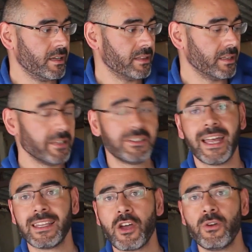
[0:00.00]
Lee
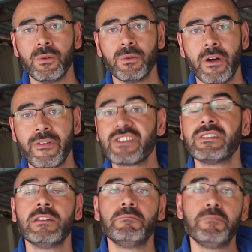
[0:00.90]
Taylor, who
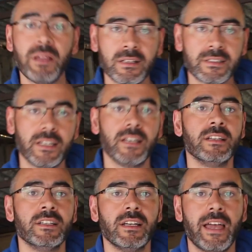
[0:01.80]
originally built it,
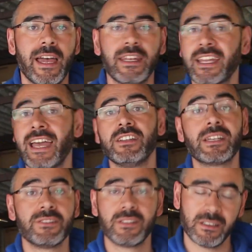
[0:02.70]
and again you
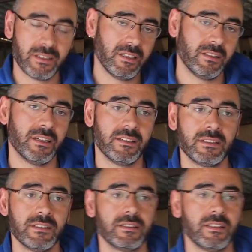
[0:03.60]
can see the
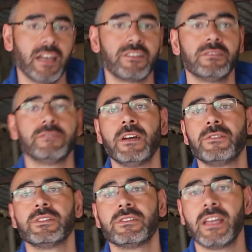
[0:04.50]
actual
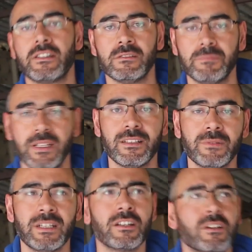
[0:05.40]
photos of the actual build
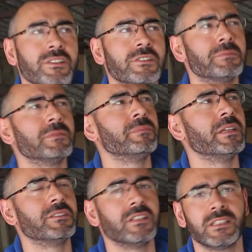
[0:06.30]
when I got this
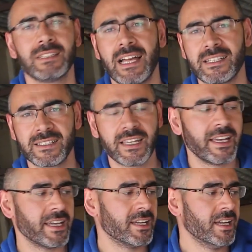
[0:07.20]
PC last
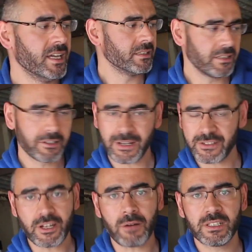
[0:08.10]
year, did a
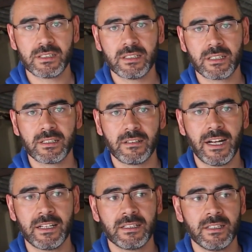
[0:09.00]
great job,
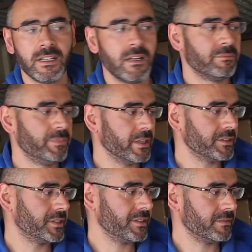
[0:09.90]
right?
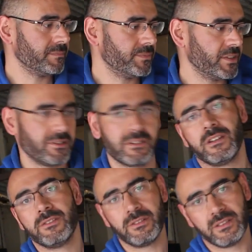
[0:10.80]
But this
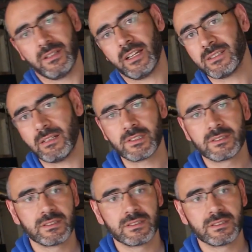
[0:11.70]
goes to the next level.